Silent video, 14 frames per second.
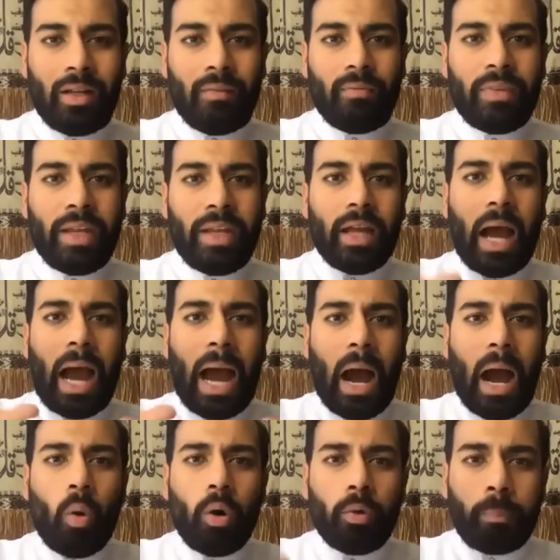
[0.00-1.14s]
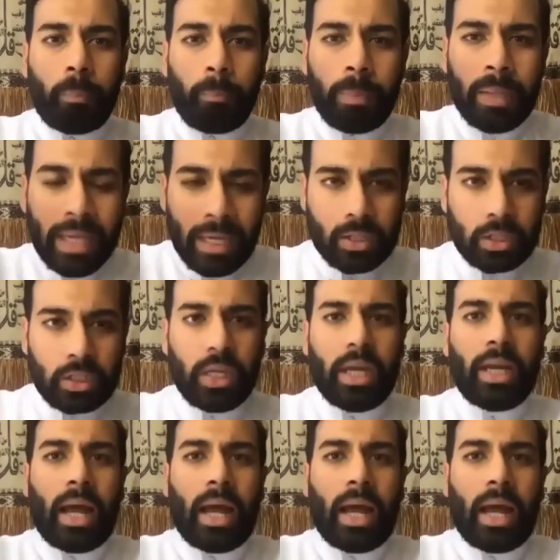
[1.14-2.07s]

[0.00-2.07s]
That our peace and